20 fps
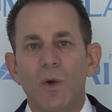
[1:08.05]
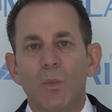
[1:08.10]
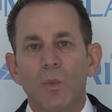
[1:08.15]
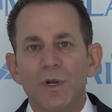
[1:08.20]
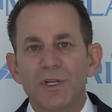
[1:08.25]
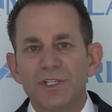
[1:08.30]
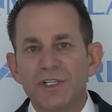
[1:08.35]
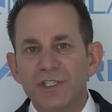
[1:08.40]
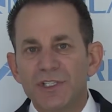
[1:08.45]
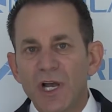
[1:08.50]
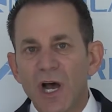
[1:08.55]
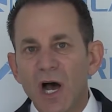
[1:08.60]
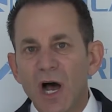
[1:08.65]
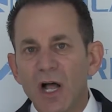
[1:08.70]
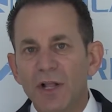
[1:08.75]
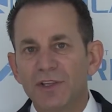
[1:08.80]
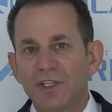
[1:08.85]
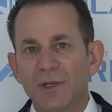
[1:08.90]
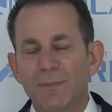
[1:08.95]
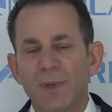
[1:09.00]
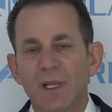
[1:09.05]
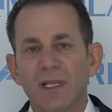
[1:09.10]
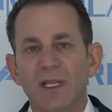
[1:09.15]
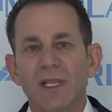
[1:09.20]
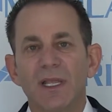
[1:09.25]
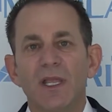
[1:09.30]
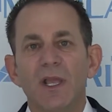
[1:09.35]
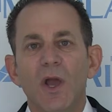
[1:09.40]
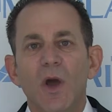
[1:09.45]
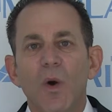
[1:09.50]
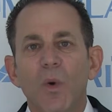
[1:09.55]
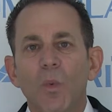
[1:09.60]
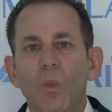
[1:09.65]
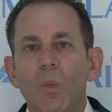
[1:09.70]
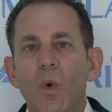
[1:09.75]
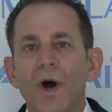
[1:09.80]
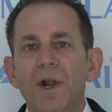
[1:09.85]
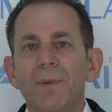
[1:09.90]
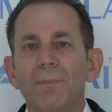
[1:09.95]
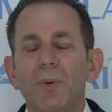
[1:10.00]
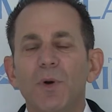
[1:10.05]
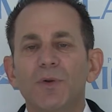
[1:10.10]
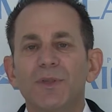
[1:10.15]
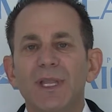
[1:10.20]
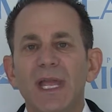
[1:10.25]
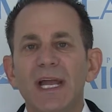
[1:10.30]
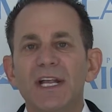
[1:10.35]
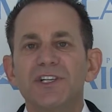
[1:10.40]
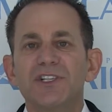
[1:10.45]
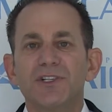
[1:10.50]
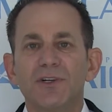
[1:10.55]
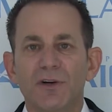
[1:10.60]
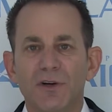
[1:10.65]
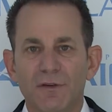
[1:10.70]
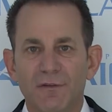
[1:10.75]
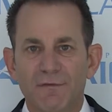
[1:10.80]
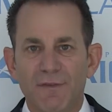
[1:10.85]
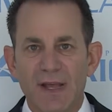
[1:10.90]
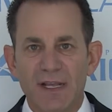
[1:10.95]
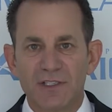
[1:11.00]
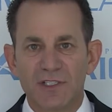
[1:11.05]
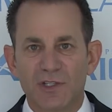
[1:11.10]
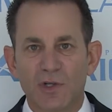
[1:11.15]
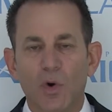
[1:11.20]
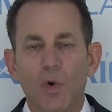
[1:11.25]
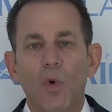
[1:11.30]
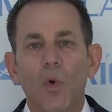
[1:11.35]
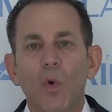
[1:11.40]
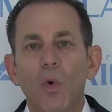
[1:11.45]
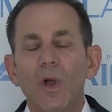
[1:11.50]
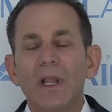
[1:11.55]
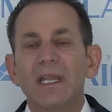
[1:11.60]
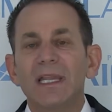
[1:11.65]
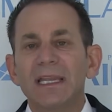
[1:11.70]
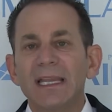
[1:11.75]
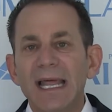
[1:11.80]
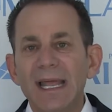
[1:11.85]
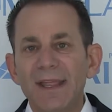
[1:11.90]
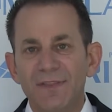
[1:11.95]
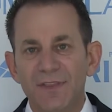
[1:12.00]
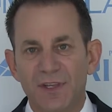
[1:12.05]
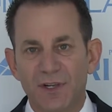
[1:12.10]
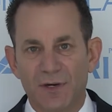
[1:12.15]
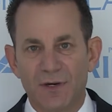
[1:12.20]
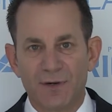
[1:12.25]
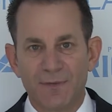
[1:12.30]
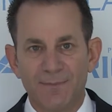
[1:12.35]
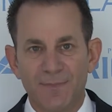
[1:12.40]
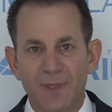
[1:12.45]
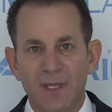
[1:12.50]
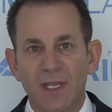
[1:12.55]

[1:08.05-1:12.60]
which is ultimately what a potential investor or lender